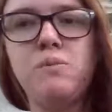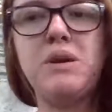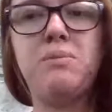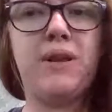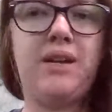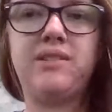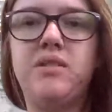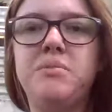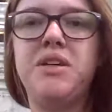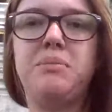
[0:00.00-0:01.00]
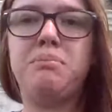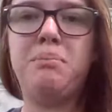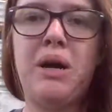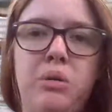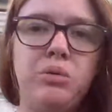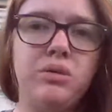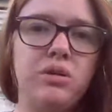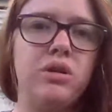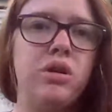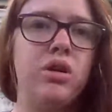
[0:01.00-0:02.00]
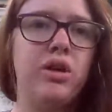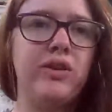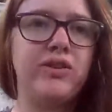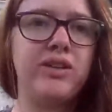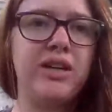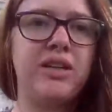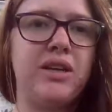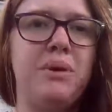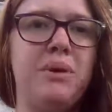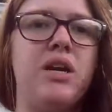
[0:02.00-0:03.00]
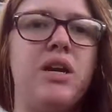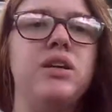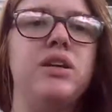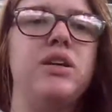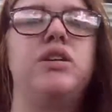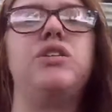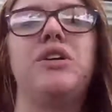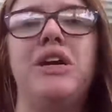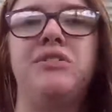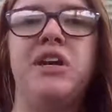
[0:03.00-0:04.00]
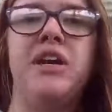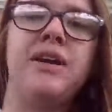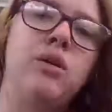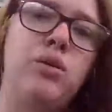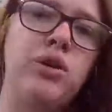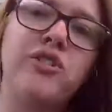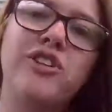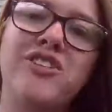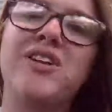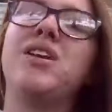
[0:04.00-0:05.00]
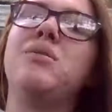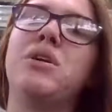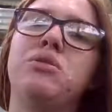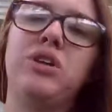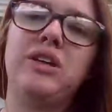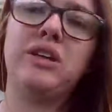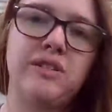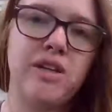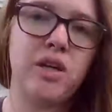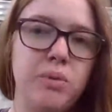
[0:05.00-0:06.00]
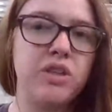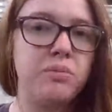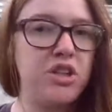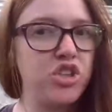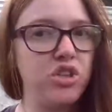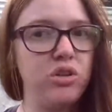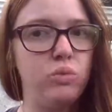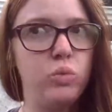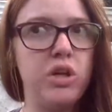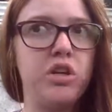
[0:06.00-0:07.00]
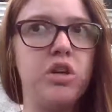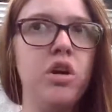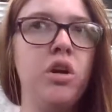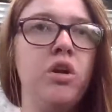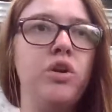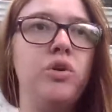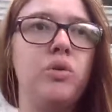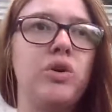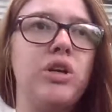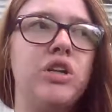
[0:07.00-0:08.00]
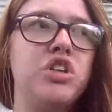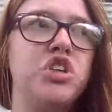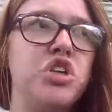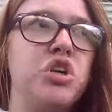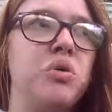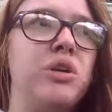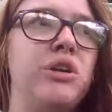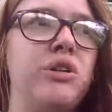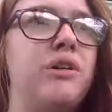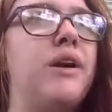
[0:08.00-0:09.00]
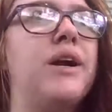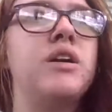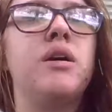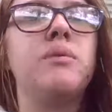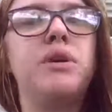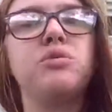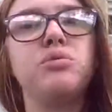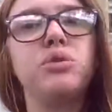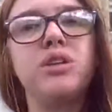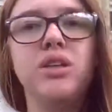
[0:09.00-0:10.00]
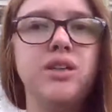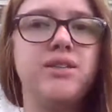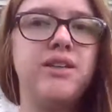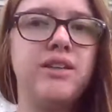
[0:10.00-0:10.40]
people asked me about the stand command and ground tying a horse. The stand command really does help, especially when you are in a show and you're in lineup. It's really easy to